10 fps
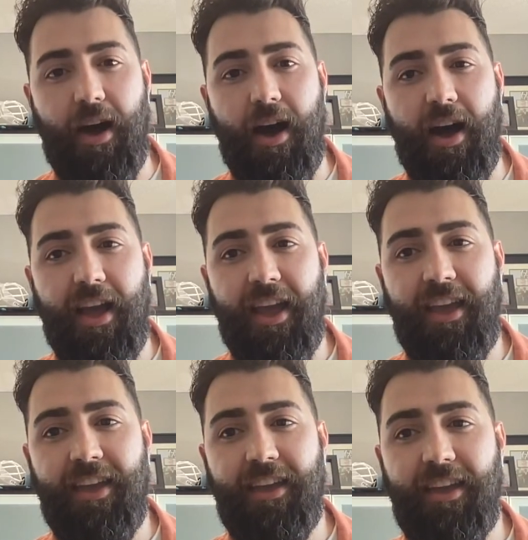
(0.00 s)

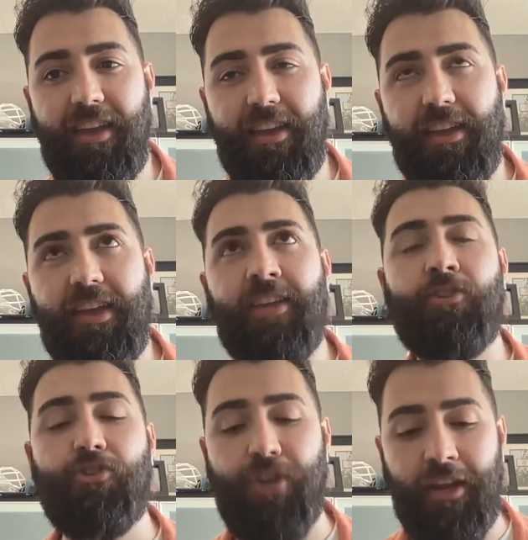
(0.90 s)
I
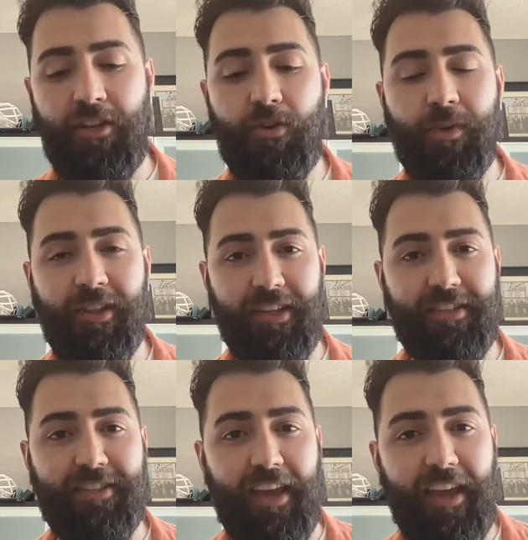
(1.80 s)
can genuinely
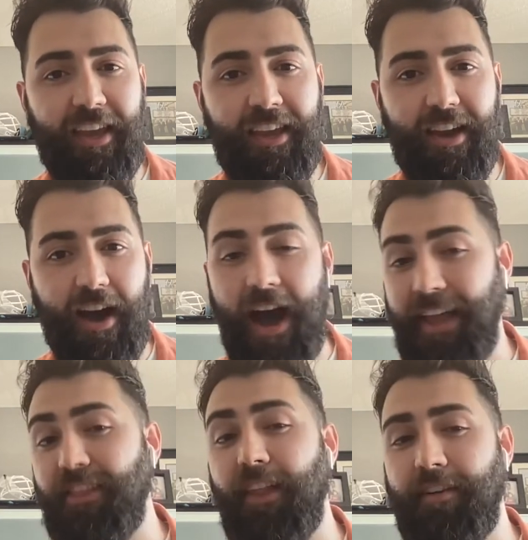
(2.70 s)
say
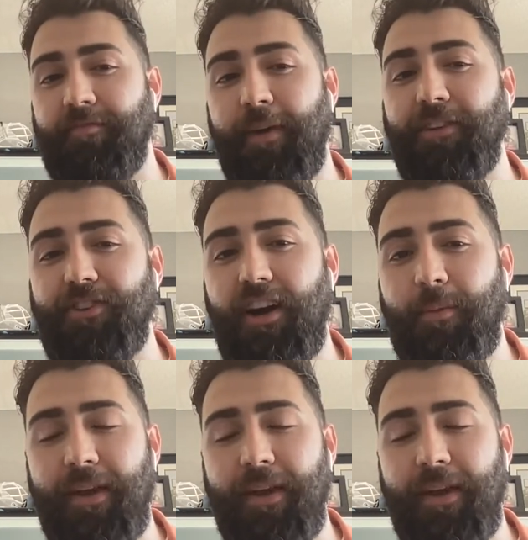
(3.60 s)
I love my job,